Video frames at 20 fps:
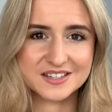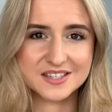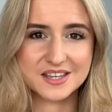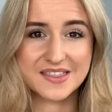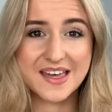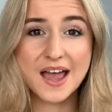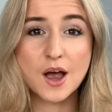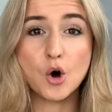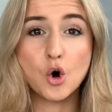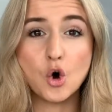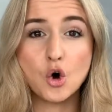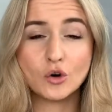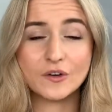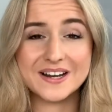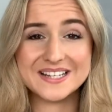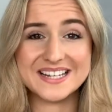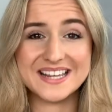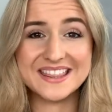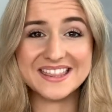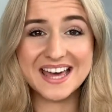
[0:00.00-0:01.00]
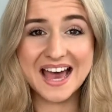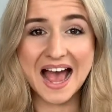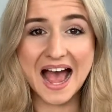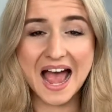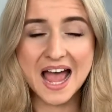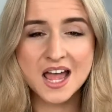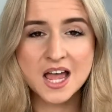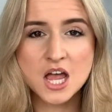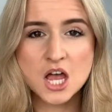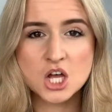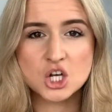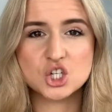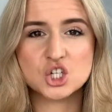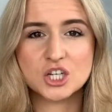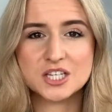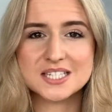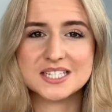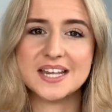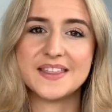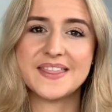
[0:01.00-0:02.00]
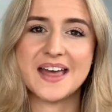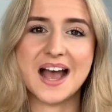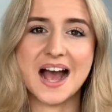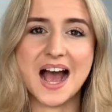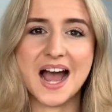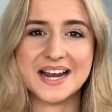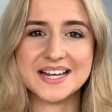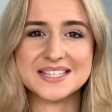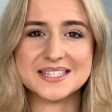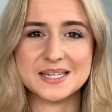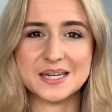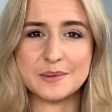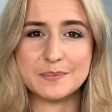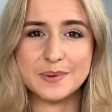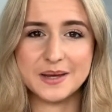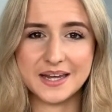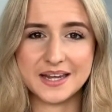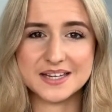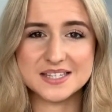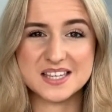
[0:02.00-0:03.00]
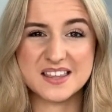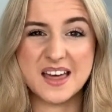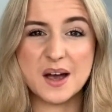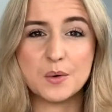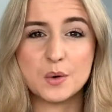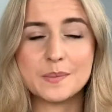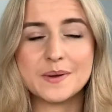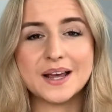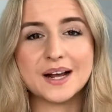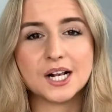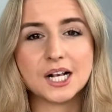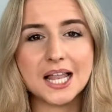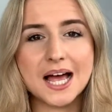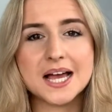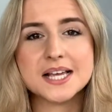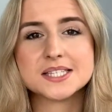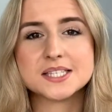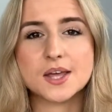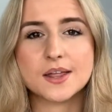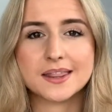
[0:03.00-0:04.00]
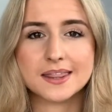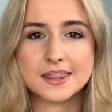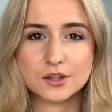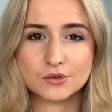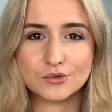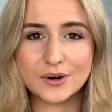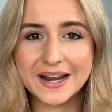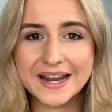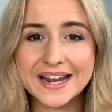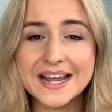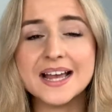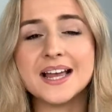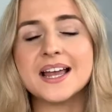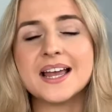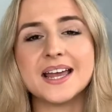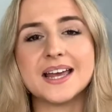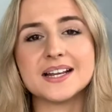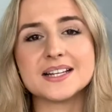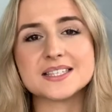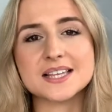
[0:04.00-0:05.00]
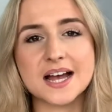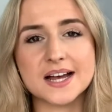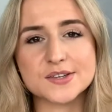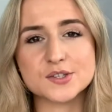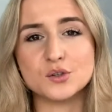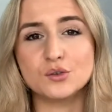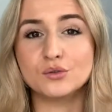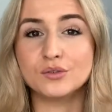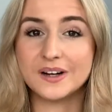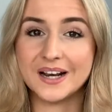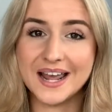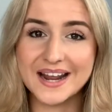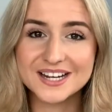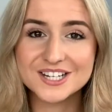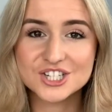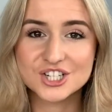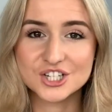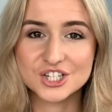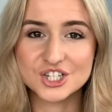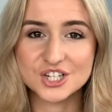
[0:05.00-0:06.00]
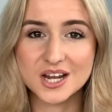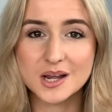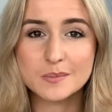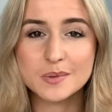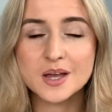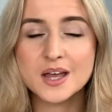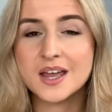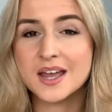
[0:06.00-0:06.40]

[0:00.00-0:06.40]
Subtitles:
So they're already there just in their ICP. So that would be a class 3 incisal relationship.